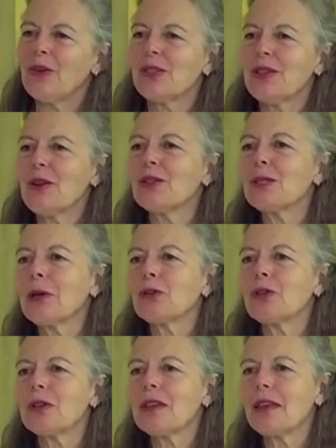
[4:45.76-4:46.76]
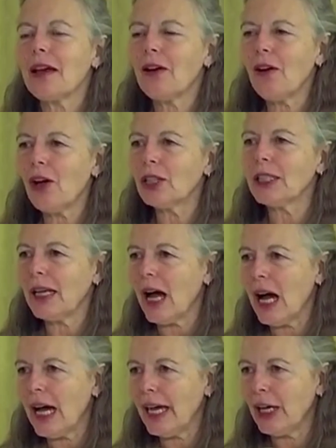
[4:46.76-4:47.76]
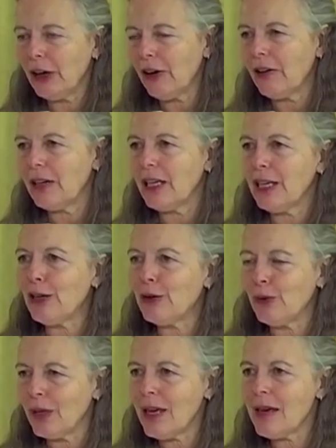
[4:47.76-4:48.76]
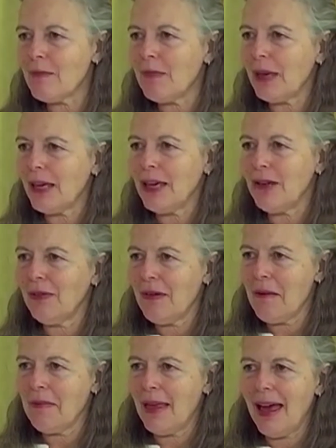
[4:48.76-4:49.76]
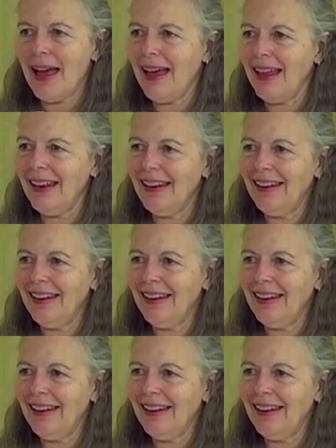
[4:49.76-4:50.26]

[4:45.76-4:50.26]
There's no special thing called an I or a you keeping you from that.